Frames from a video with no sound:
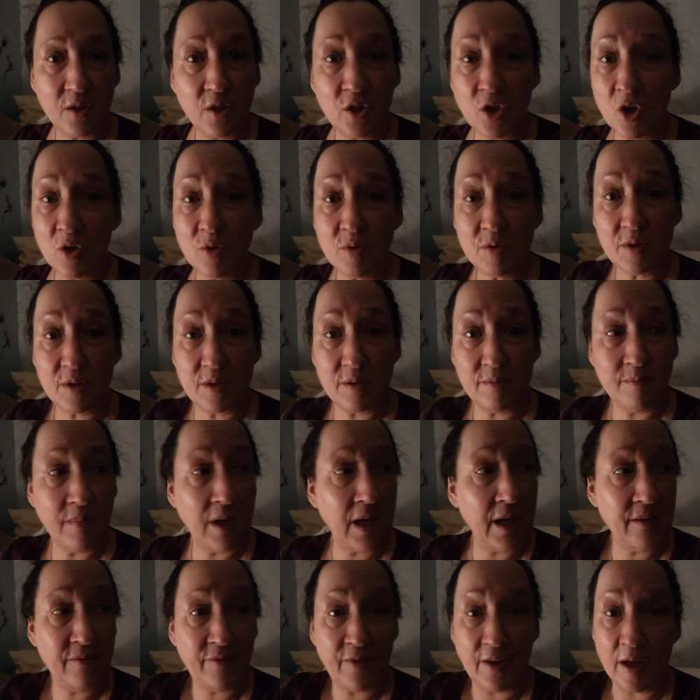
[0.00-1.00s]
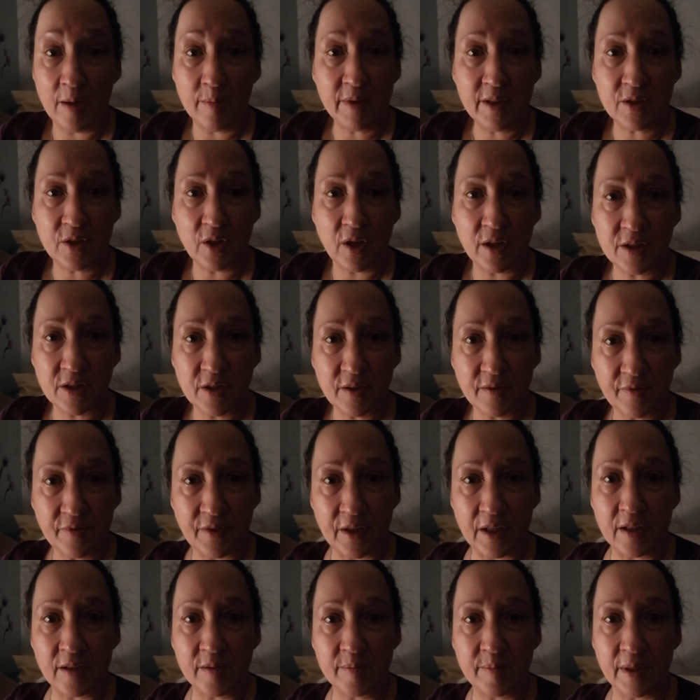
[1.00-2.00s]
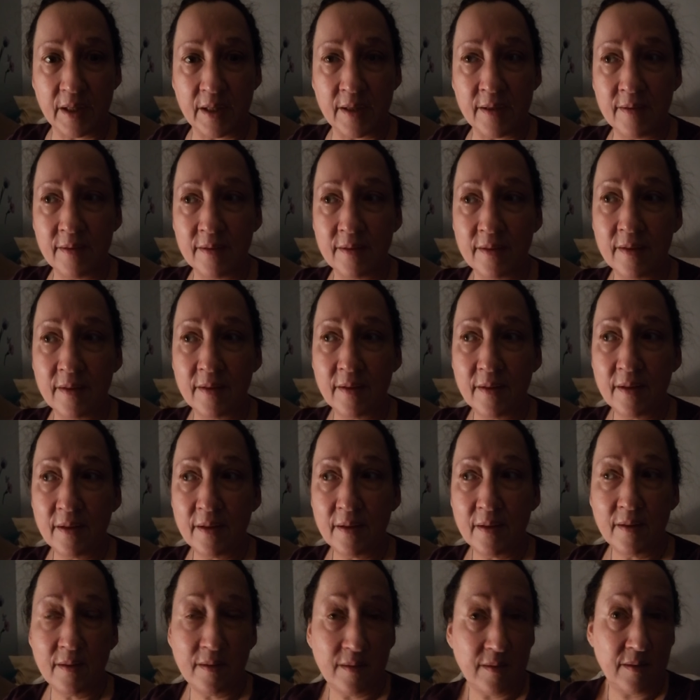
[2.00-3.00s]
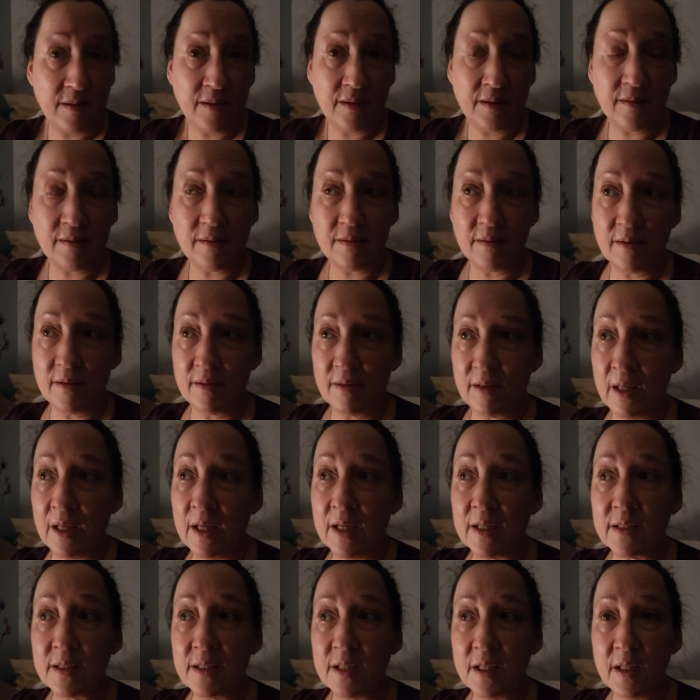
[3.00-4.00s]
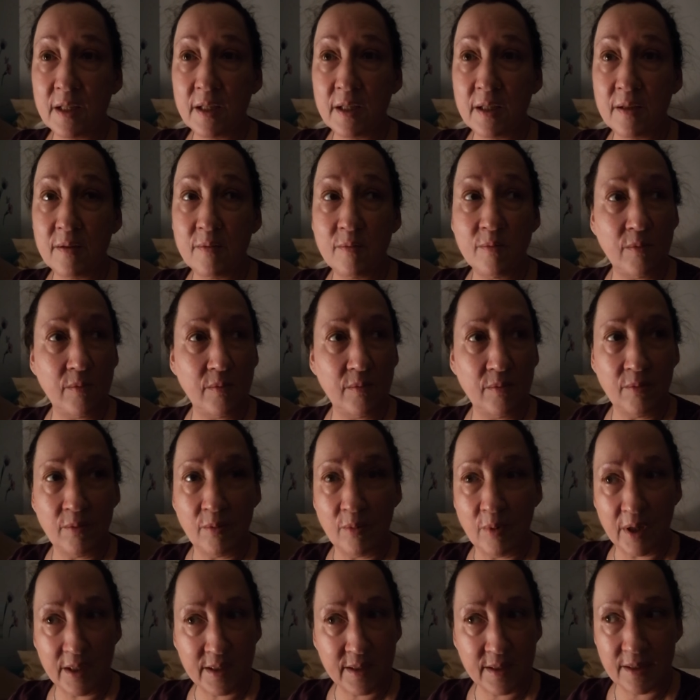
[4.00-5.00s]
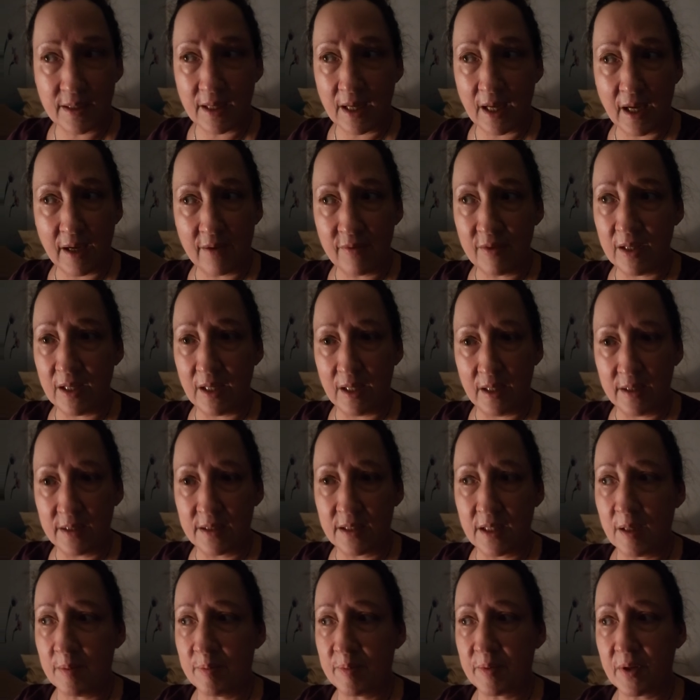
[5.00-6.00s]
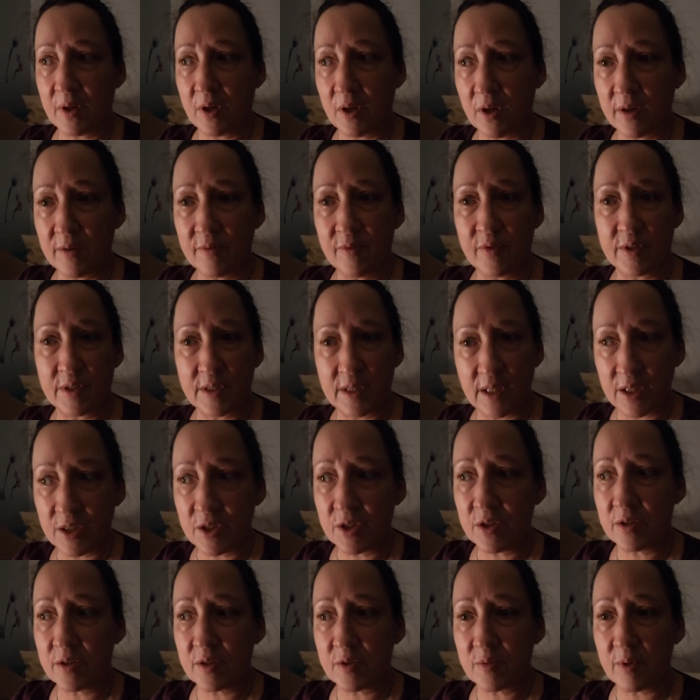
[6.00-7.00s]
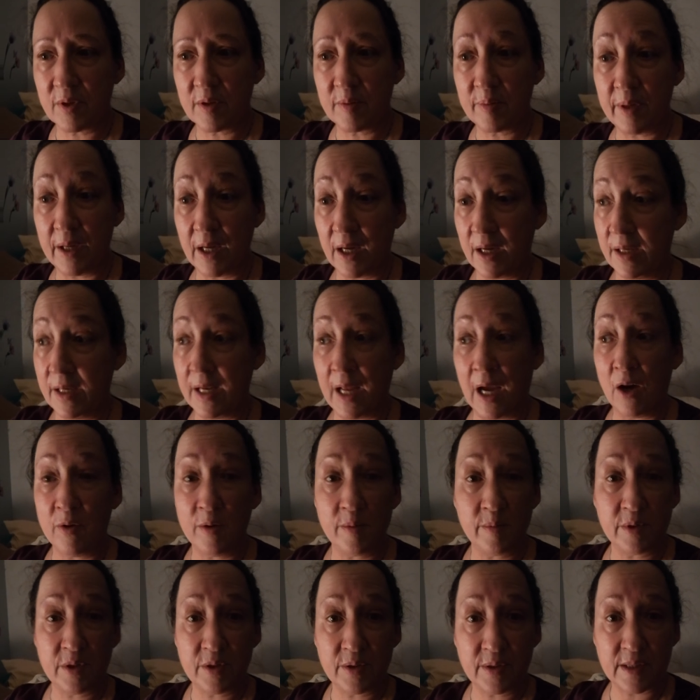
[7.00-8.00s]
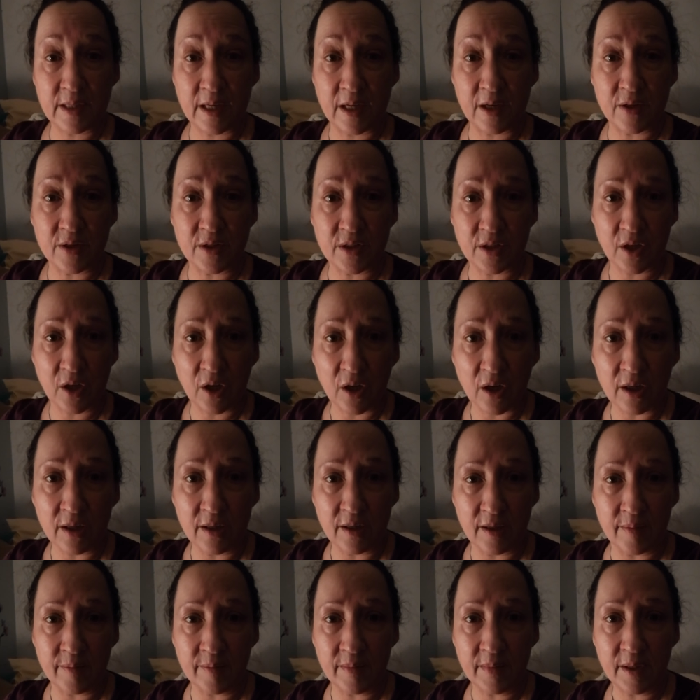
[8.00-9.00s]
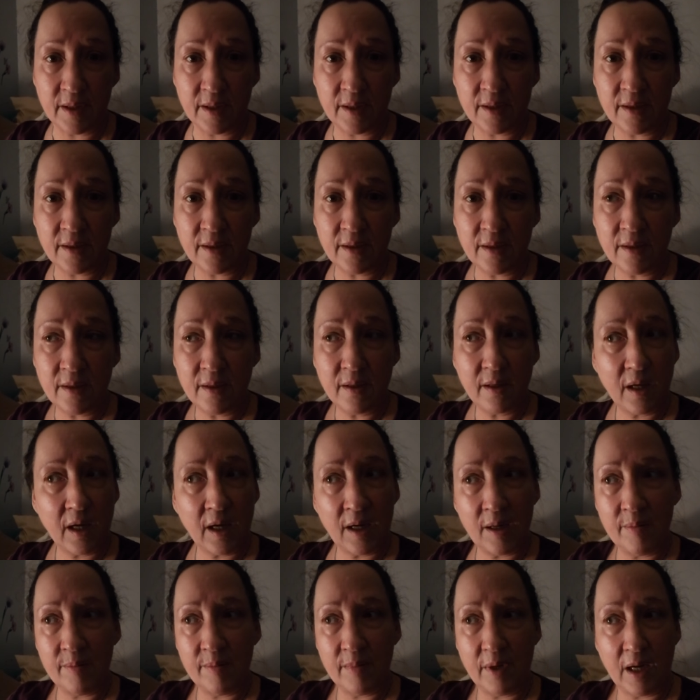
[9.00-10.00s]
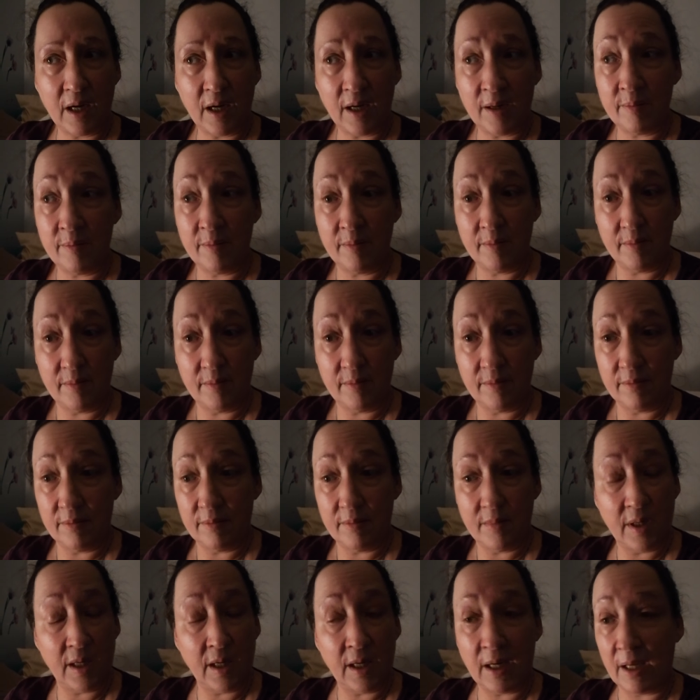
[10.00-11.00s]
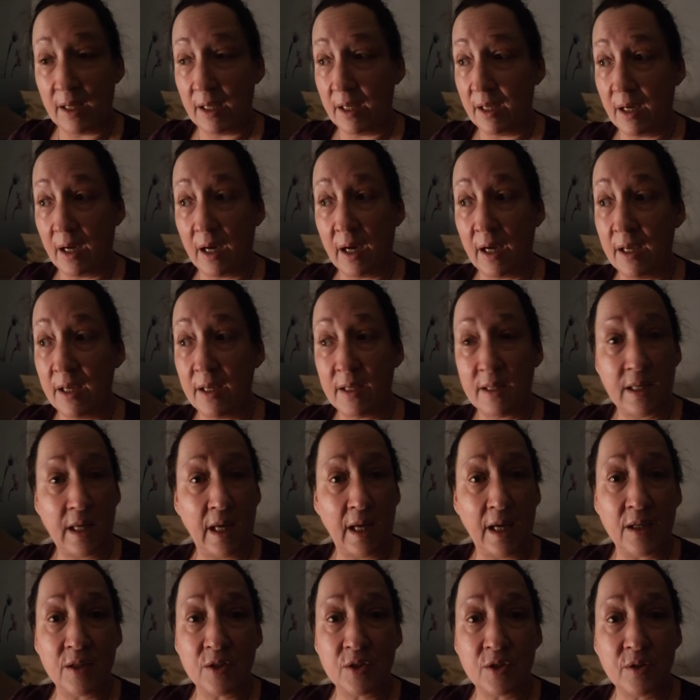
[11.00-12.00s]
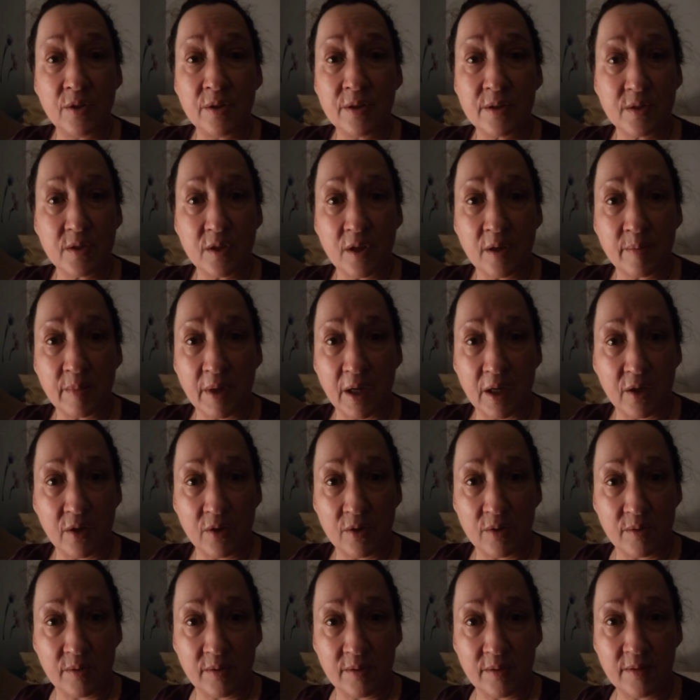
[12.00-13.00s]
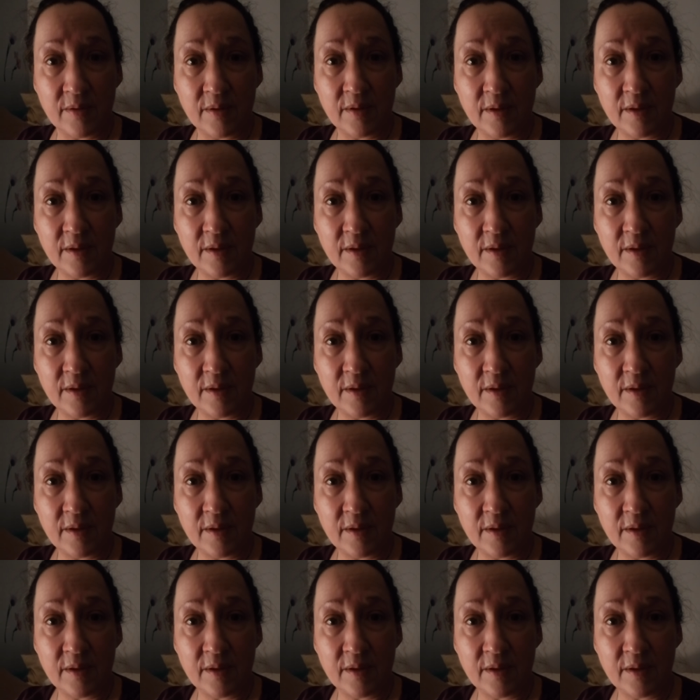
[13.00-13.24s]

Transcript: No, my family doctor failed me. The ENT wasn't having in-depth conversations with me. Now I'm too scared to call him. I'm I'm I I can't do this on my own.